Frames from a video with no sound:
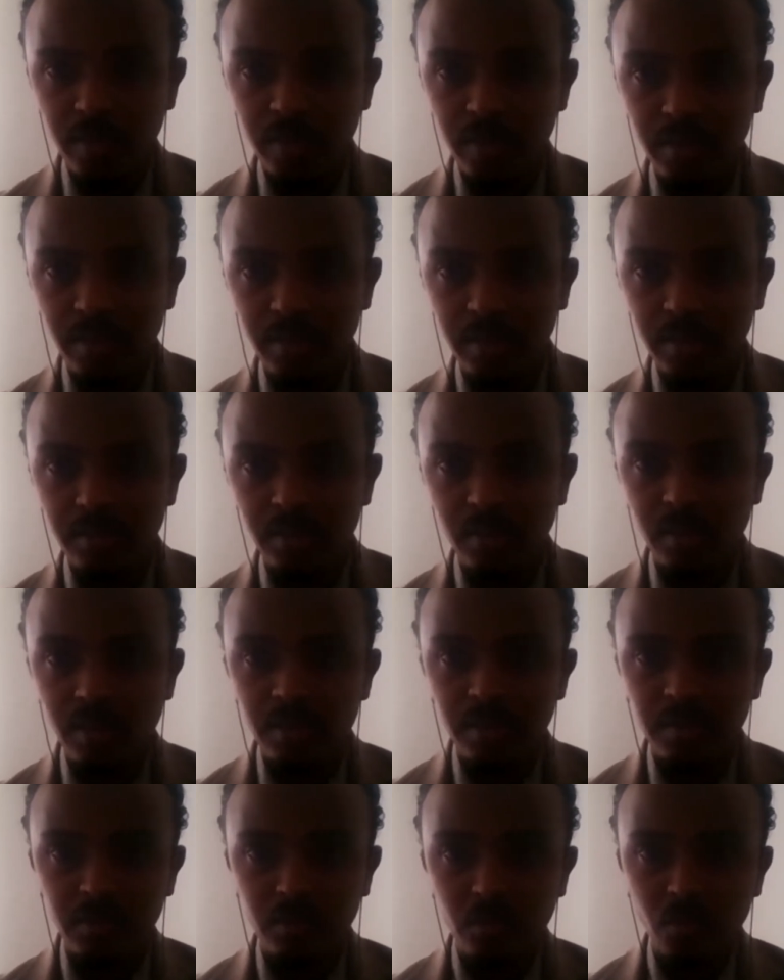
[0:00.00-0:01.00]

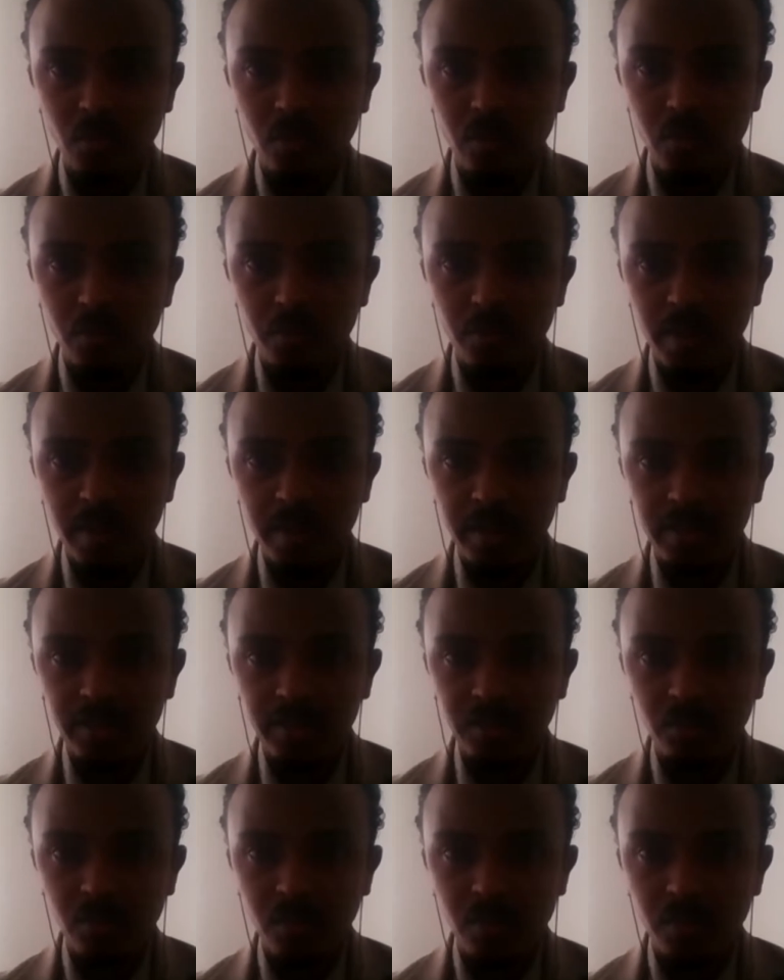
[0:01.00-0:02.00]
The corium
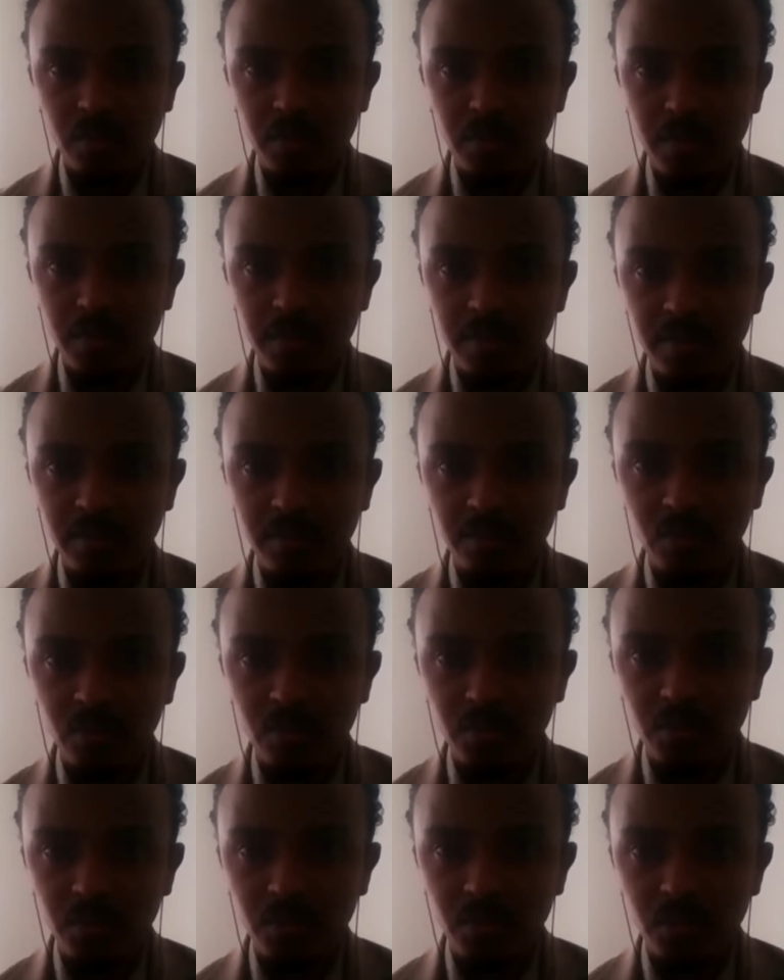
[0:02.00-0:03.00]
part, when you see it
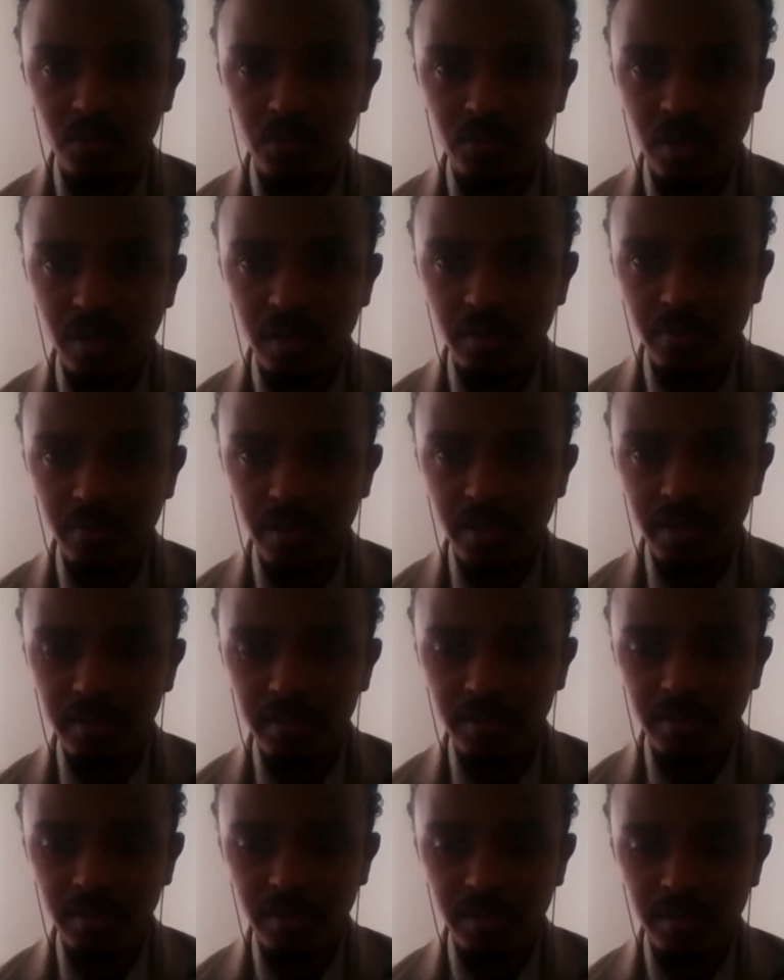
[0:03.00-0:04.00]
from the dorsal
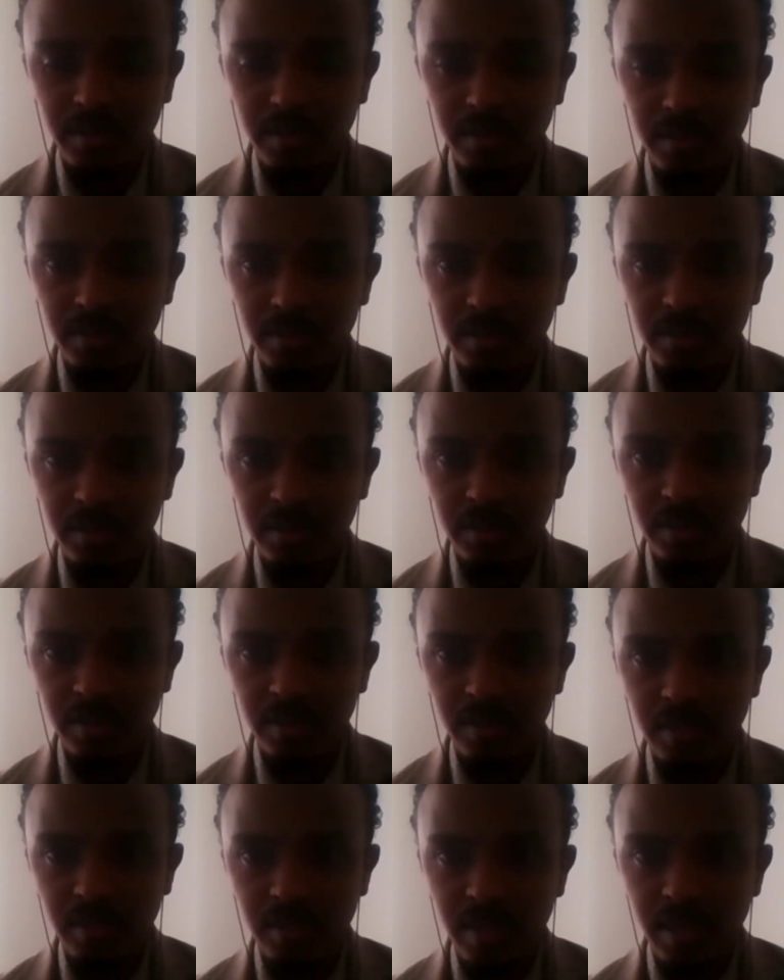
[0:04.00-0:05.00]
part, this
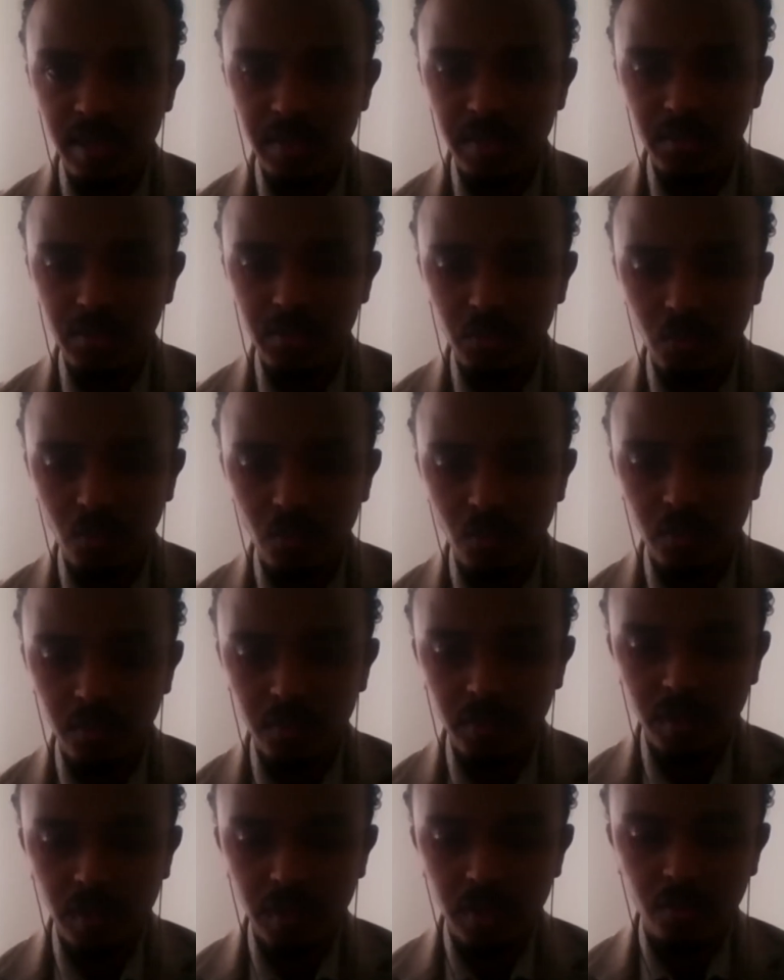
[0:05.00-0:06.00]
line is
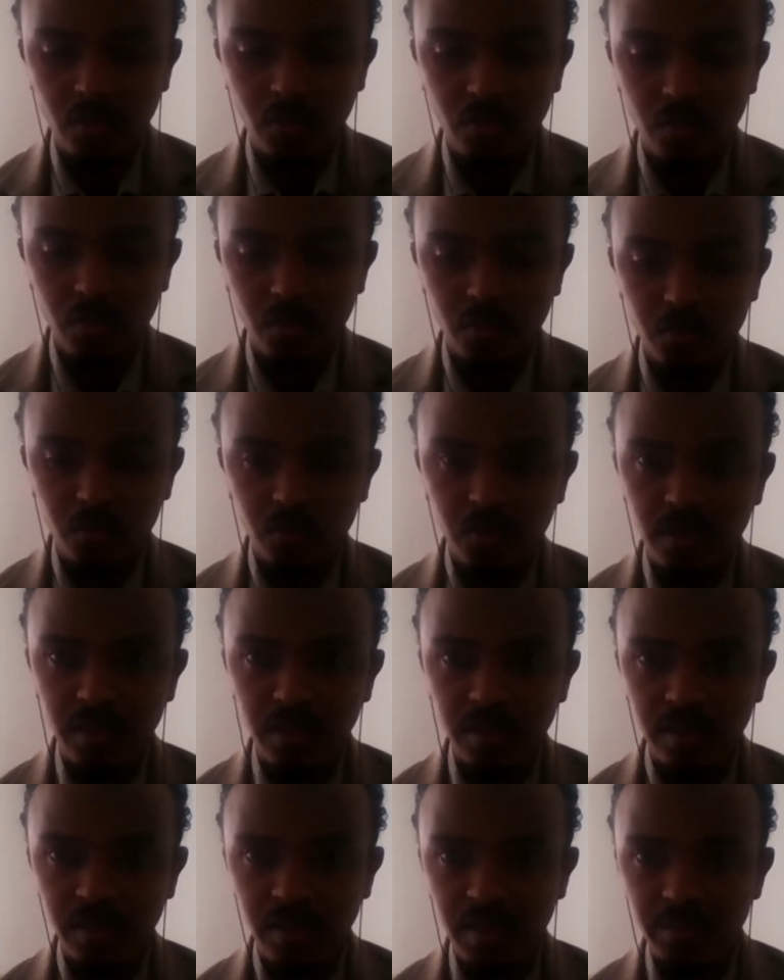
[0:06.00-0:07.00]
called corium
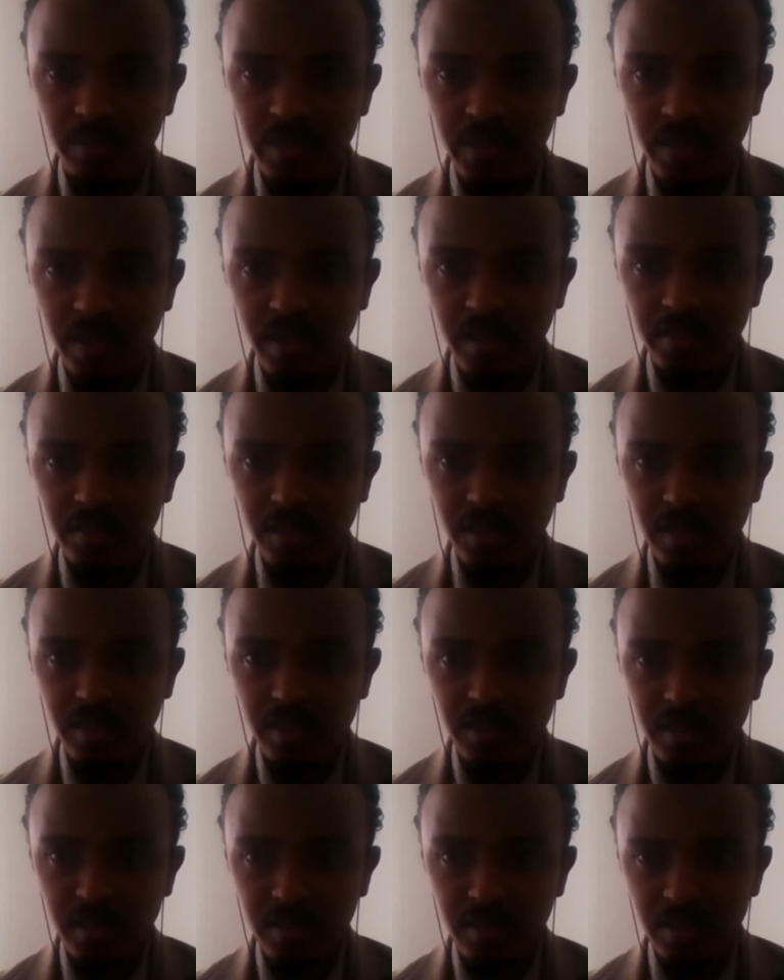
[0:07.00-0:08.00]
limitans,
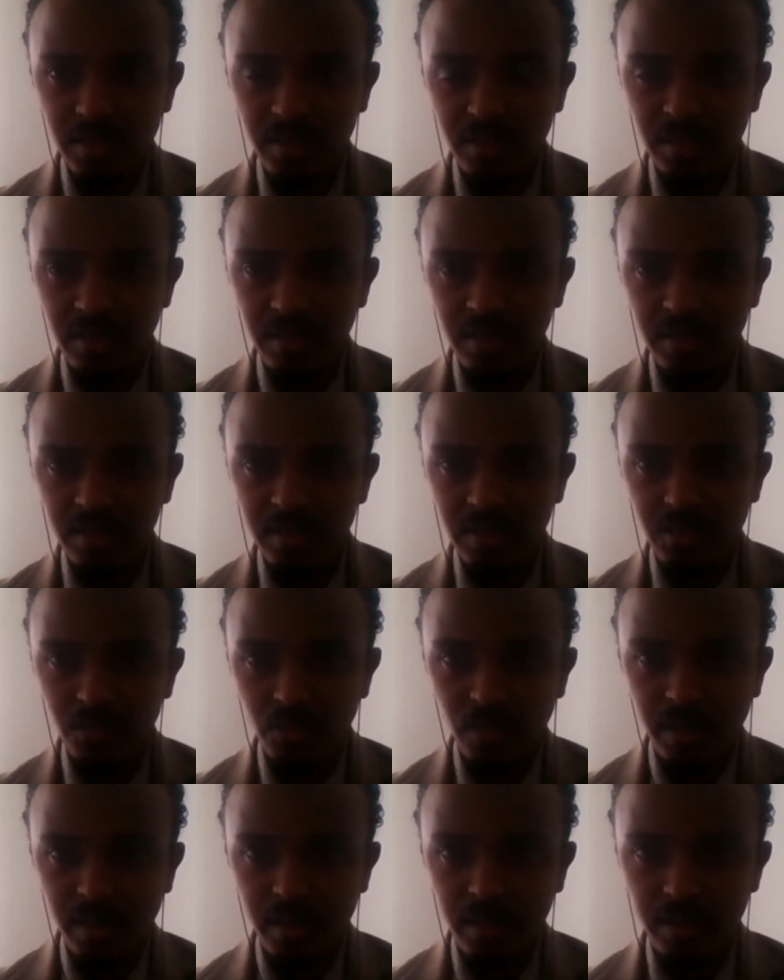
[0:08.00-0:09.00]
and this
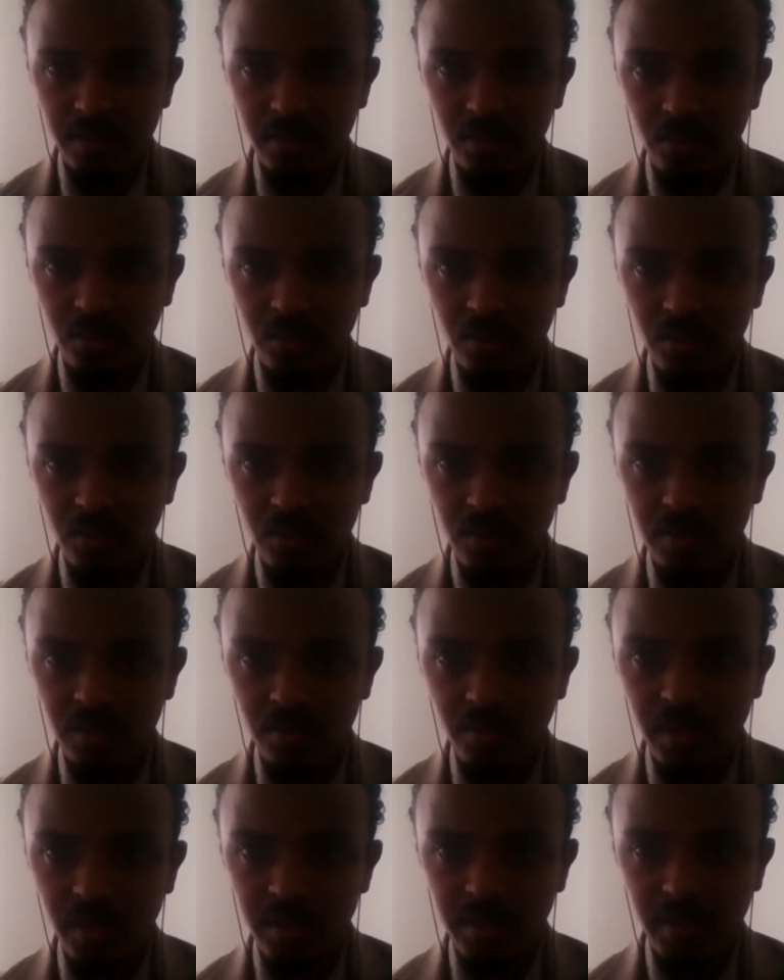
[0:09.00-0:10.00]
swelling or
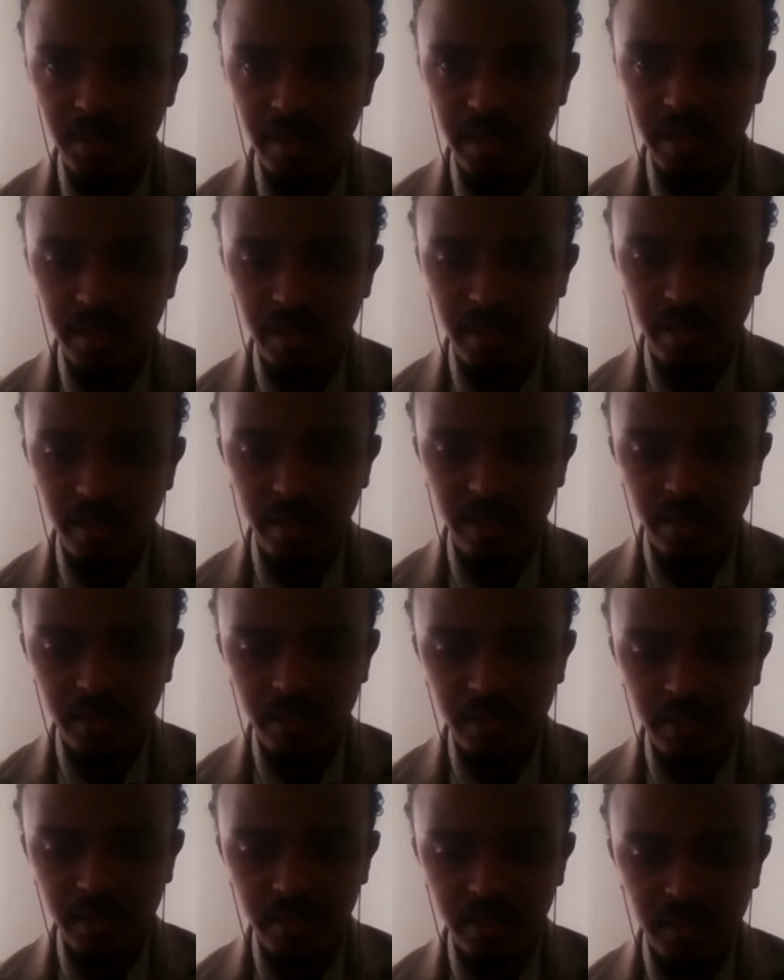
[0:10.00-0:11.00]
the bulged area
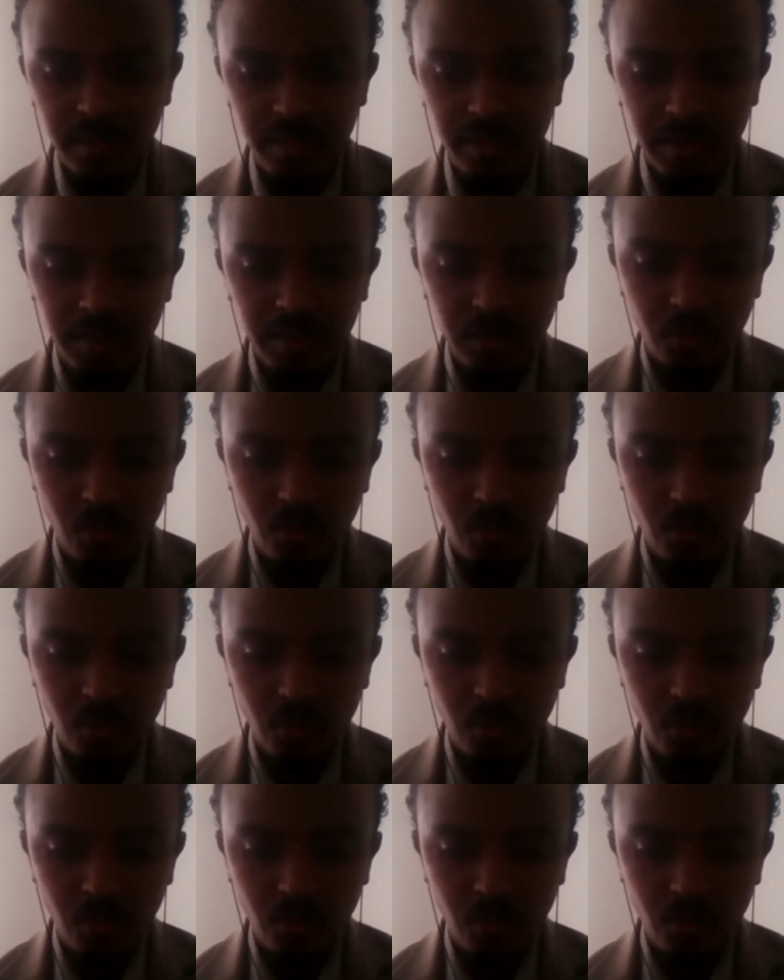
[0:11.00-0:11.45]
is